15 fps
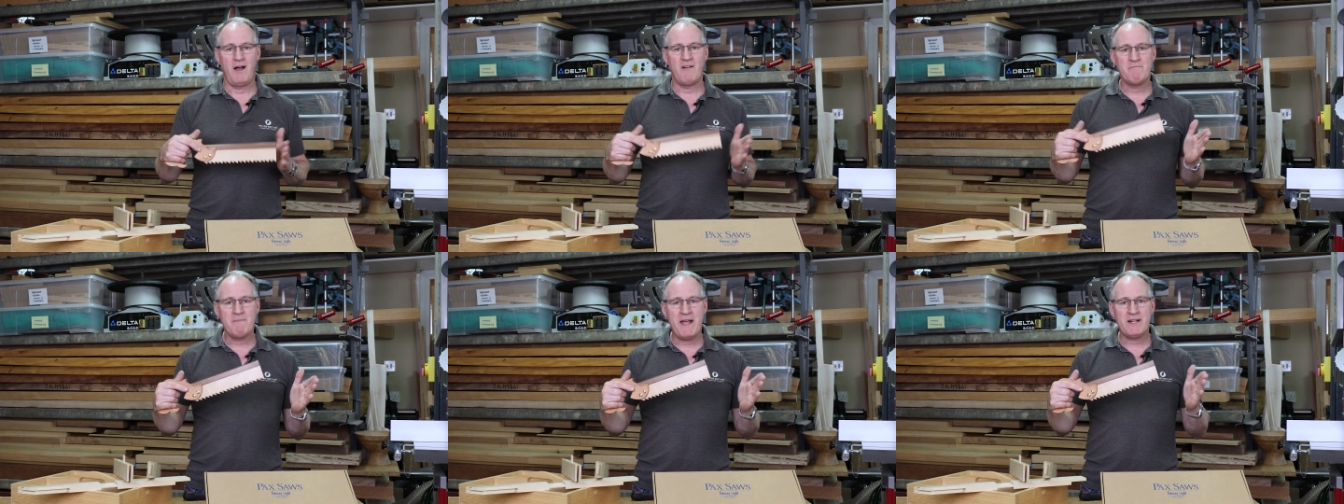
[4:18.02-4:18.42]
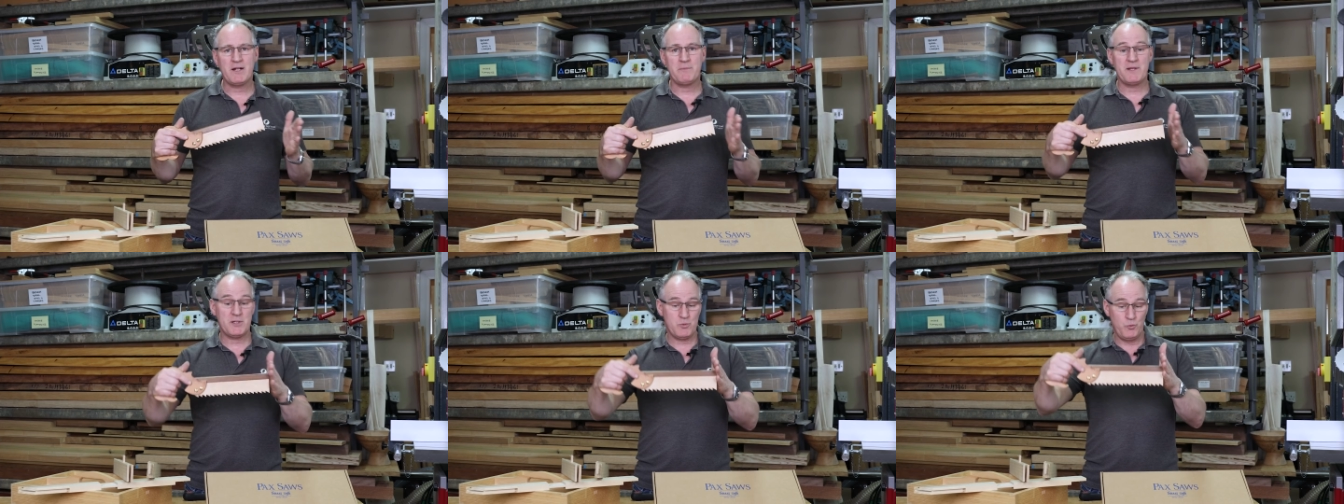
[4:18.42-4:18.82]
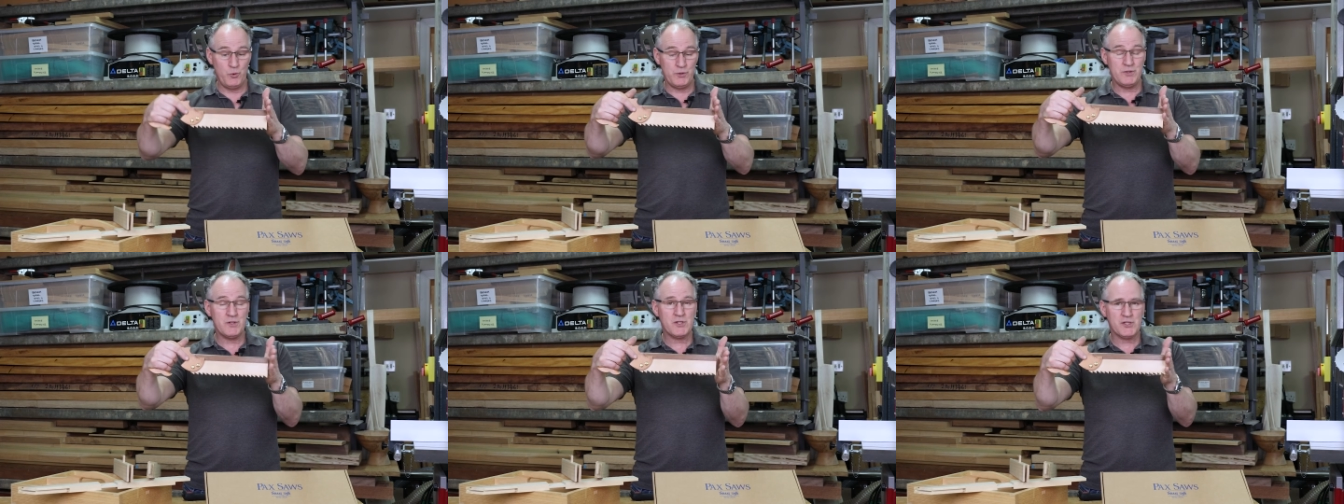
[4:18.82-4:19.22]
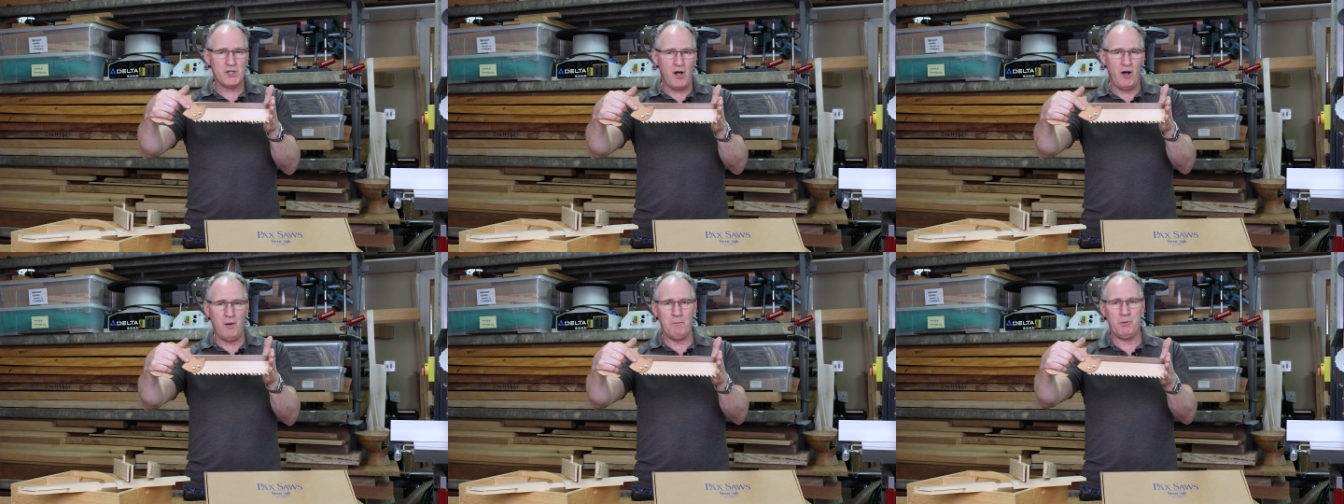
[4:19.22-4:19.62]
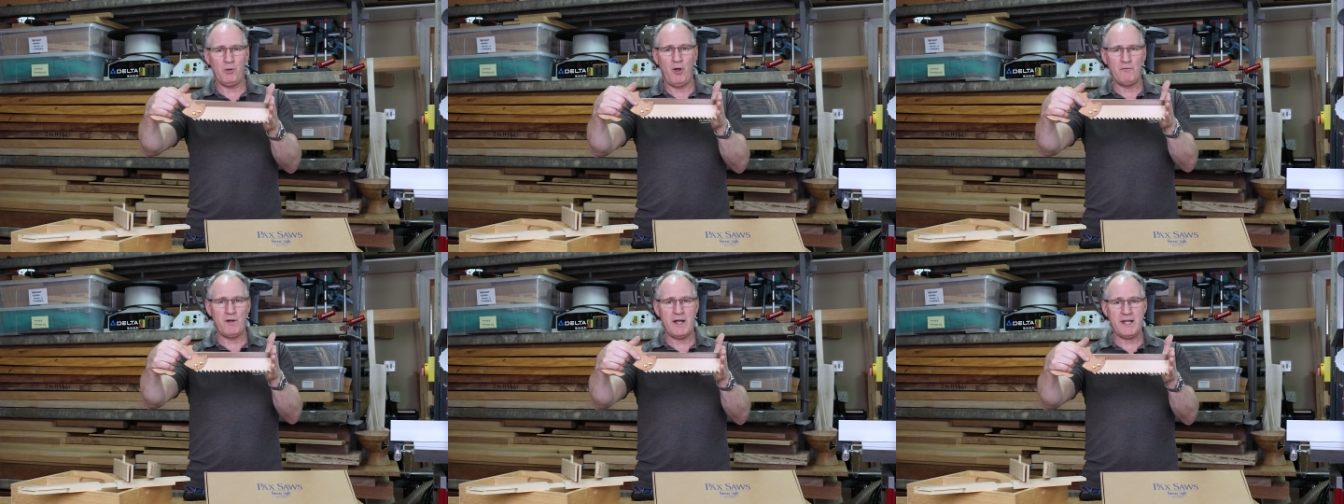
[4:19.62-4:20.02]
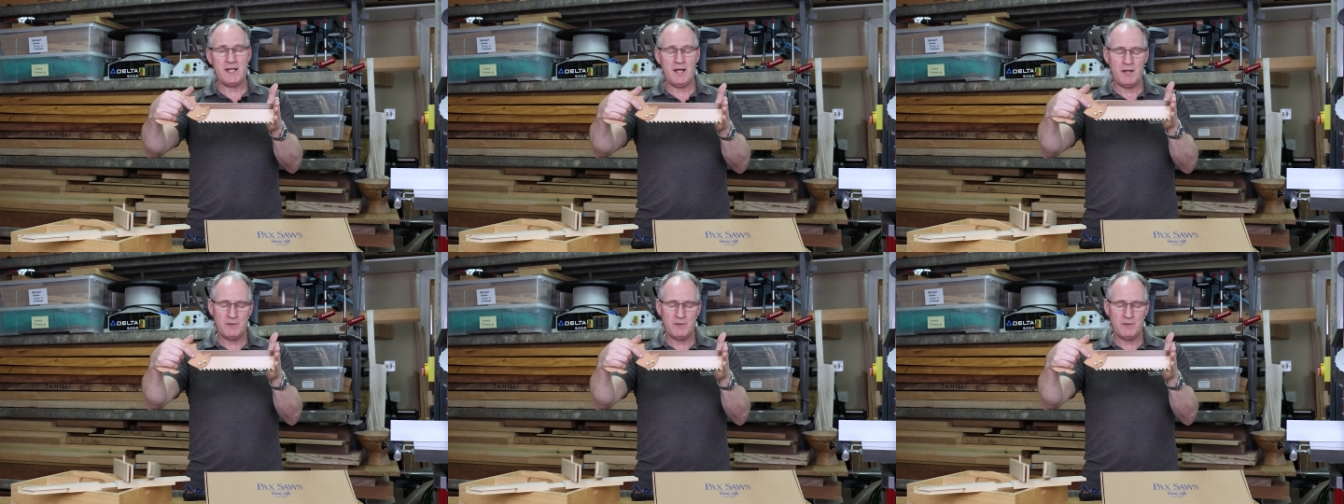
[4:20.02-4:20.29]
I've made up this wooden sample of a